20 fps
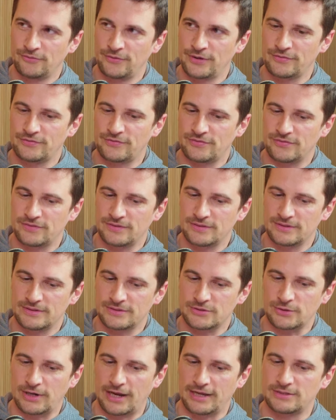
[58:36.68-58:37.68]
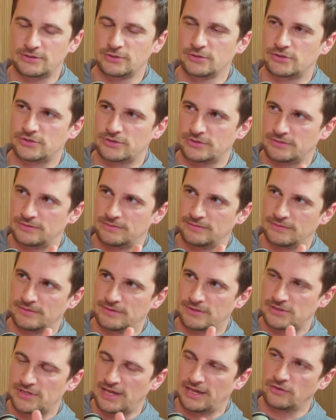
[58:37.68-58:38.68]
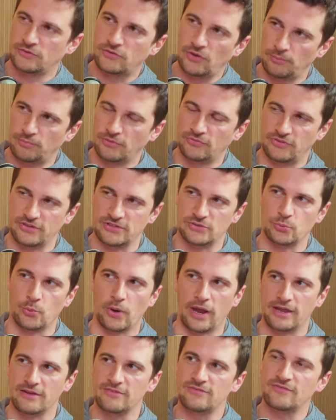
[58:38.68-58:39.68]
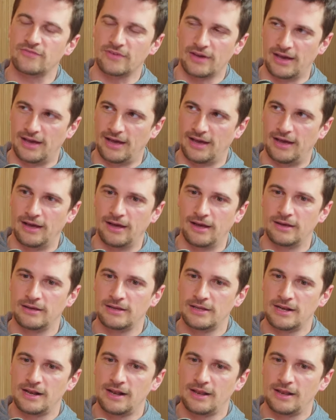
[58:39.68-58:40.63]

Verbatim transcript: we've tried to stay on top of this wave uh,